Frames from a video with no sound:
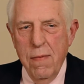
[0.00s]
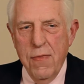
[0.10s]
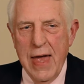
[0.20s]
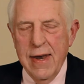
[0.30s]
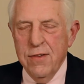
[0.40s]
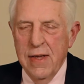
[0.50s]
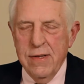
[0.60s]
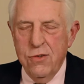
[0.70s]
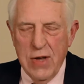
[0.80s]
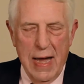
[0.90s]
That is
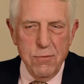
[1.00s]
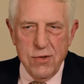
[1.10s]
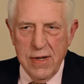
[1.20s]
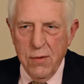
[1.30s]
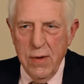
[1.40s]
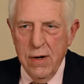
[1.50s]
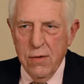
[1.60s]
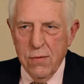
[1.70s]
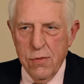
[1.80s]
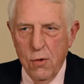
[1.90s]
a job
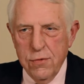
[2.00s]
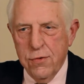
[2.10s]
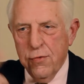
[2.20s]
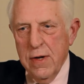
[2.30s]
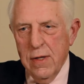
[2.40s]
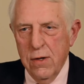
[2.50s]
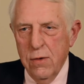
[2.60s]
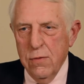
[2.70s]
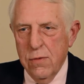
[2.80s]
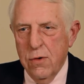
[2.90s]
generator. Those 3
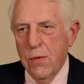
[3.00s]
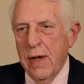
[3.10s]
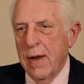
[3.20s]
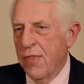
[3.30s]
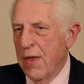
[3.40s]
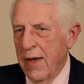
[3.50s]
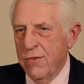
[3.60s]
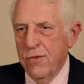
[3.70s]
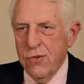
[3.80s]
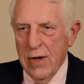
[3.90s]
alone create
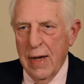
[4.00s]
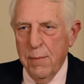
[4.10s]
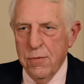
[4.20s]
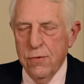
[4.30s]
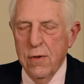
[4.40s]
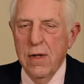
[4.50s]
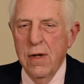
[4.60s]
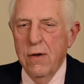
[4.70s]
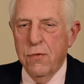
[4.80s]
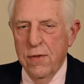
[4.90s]
1,000 jobs
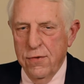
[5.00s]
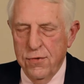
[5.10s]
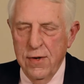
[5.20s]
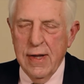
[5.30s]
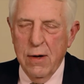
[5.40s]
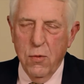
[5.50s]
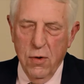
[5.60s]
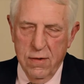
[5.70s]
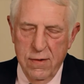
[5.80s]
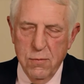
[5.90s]
for the city I
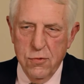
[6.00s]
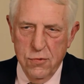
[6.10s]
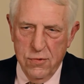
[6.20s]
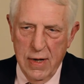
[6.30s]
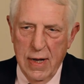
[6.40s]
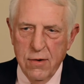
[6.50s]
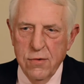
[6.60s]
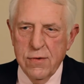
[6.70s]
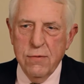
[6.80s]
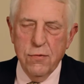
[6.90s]
worked in, which was
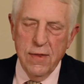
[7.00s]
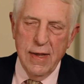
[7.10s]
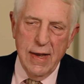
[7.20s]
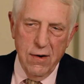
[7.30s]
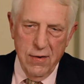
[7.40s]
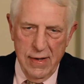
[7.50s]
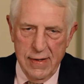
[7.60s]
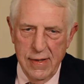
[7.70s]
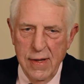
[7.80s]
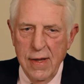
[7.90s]
Yonkers, and for the
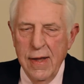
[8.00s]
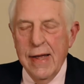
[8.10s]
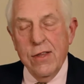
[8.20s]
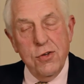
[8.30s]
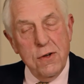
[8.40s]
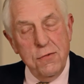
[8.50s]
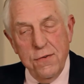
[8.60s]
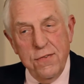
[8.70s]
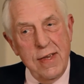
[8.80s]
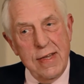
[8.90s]
area. It took
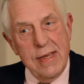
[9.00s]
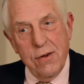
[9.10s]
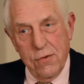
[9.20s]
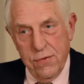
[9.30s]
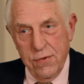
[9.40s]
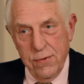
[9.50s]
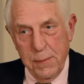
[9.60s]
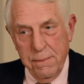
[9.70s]
15 years.